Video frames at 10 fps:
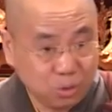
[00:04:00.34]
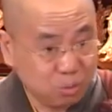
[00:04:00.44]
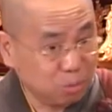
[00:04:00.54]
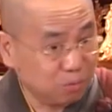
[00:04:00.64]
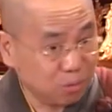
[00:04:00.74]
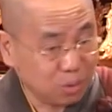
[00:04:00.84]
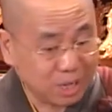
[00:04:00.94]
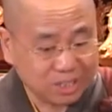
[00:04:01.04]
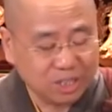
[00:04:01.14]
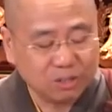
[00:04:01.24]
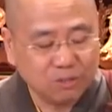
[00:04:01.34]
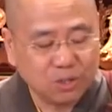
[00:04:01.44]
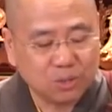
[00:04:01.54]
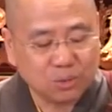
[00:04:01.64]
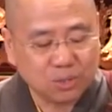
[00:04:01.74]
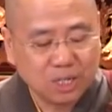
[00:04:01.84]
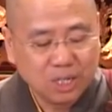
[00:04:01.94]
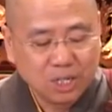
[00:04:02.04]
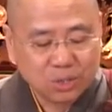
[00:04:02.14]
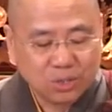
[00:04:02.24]
you or for other individuals.
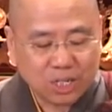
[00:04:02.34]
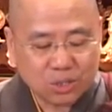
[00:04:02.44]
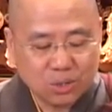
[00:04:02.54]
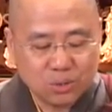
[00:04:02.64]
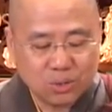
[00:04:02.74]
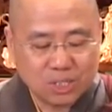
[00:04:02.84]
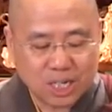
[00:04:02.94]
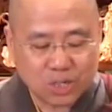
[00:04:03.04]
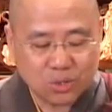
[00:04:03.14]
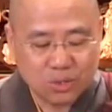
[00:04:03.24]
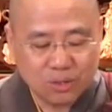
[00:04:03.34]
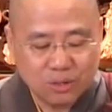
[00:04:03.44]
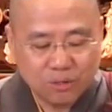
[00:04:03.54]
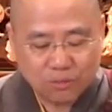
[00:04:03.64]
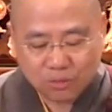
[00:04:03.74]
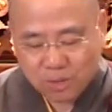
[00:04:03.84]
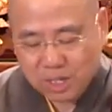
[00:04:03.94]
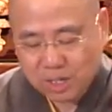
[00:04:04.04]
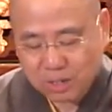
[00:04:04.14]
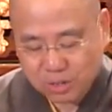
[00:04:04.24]
So let's go to section
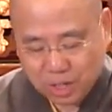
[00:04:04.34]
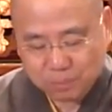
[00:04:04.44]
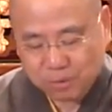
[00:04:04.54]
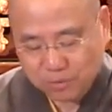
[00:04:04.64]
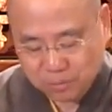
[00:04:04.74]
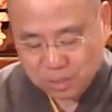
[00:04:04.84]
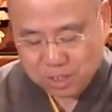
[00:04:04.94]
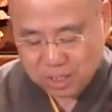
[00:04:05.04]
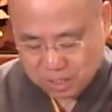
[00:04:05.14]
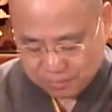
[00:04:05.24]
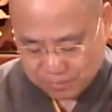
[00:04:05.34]
3 or chapter 3.